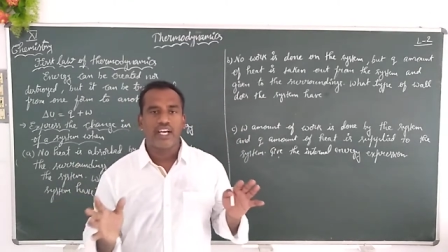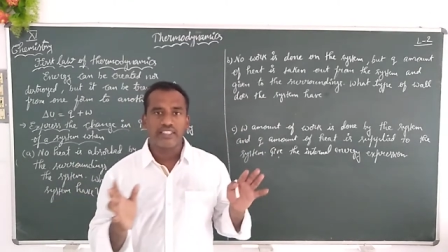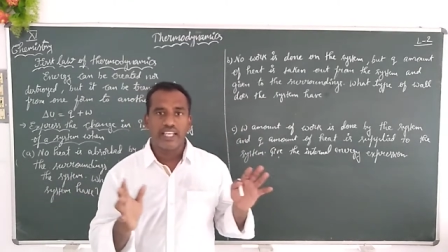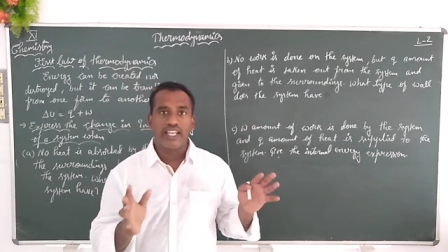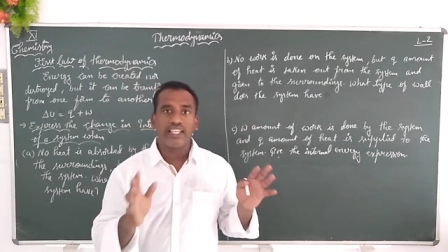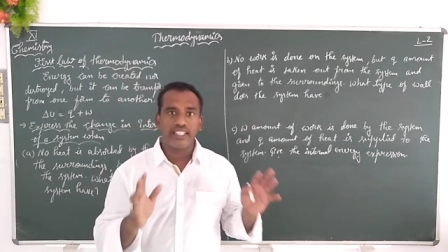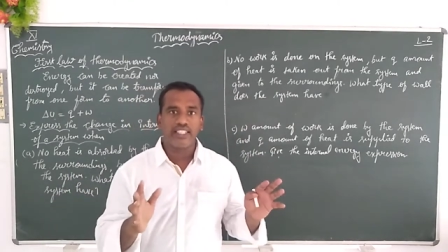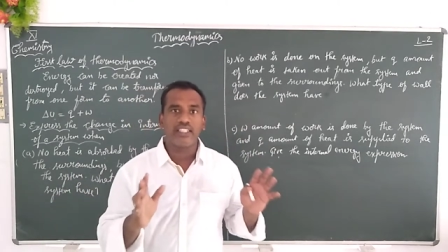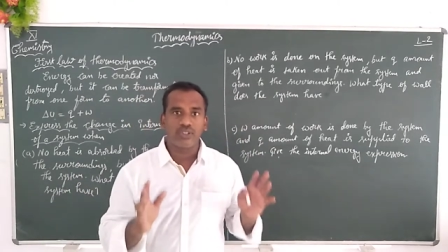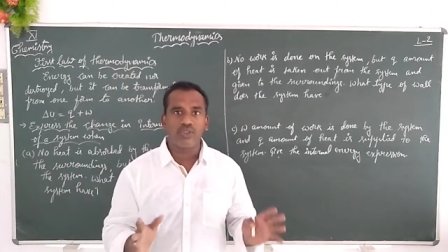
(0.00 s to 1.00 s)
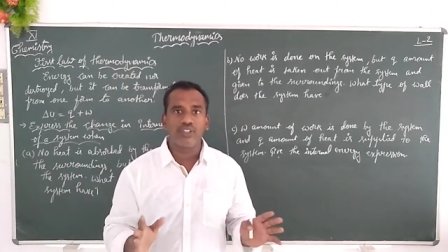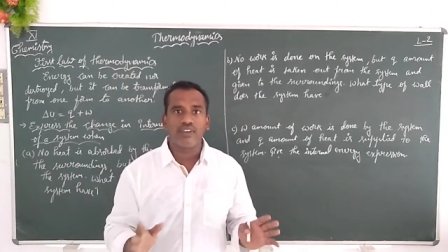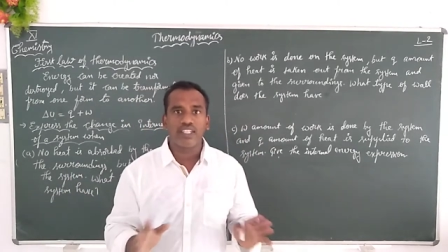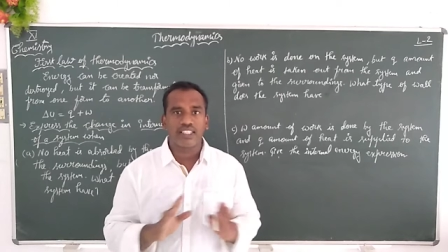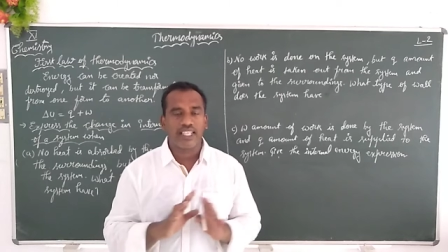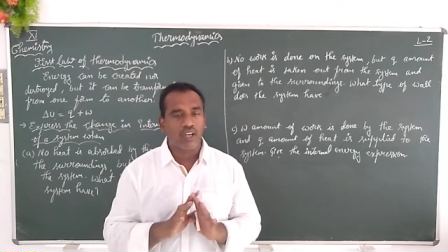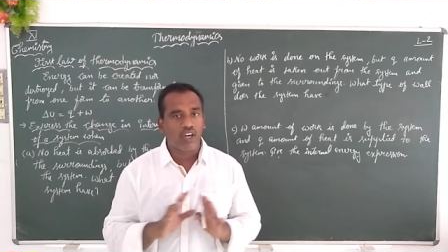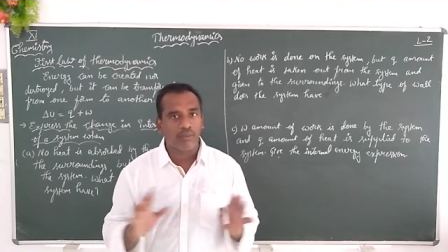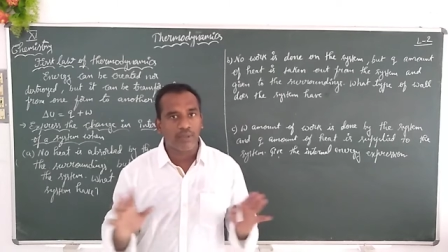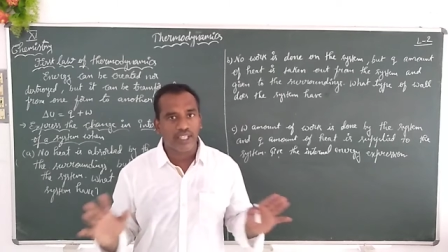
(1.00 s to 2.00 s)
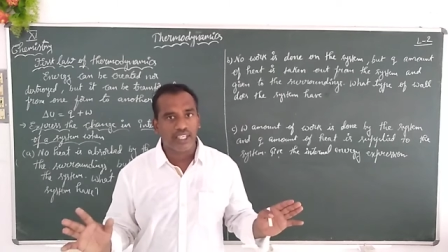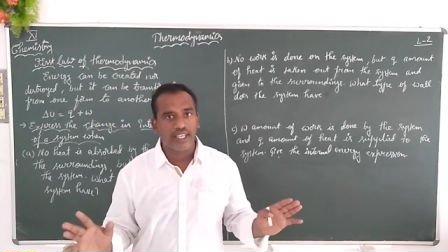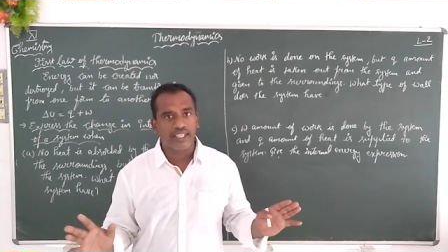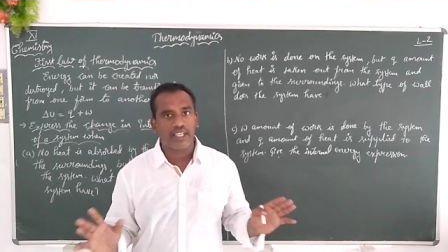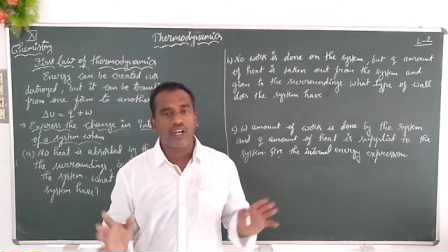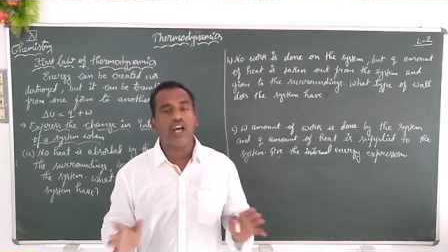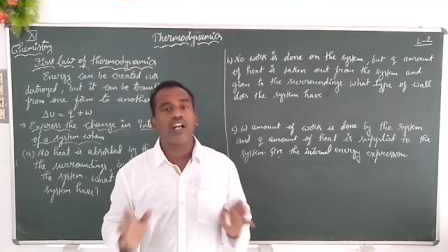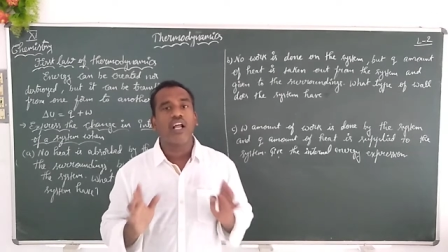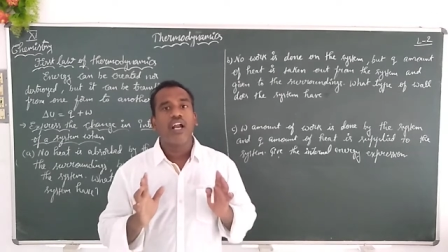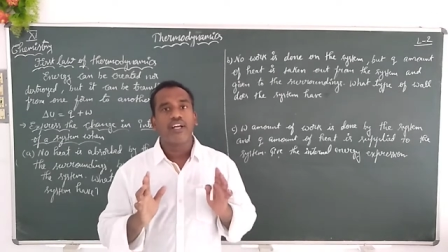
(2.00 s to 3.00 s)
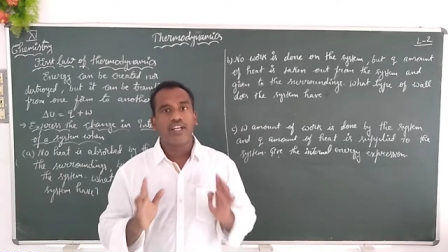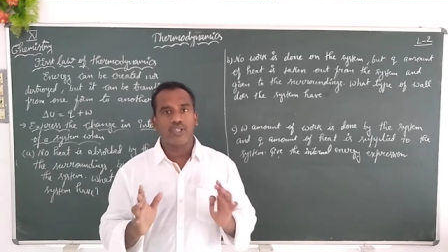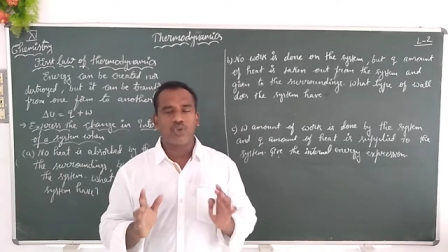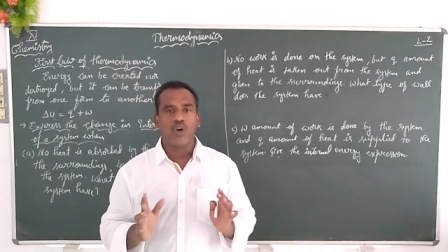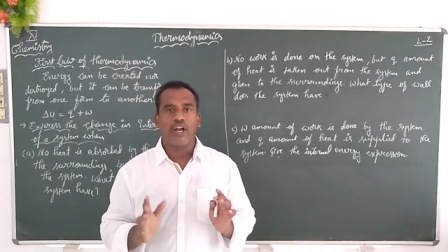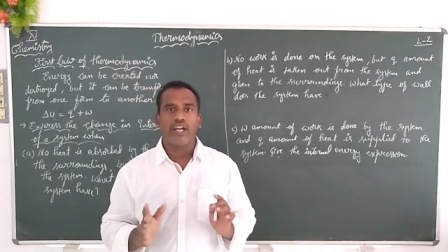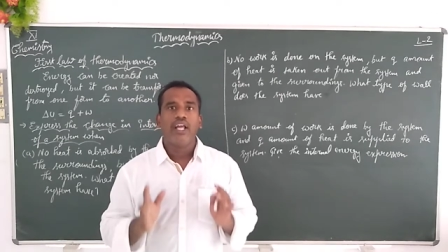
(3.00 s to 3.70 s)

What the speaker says: The energy in this universe cannot be created nor destroyed.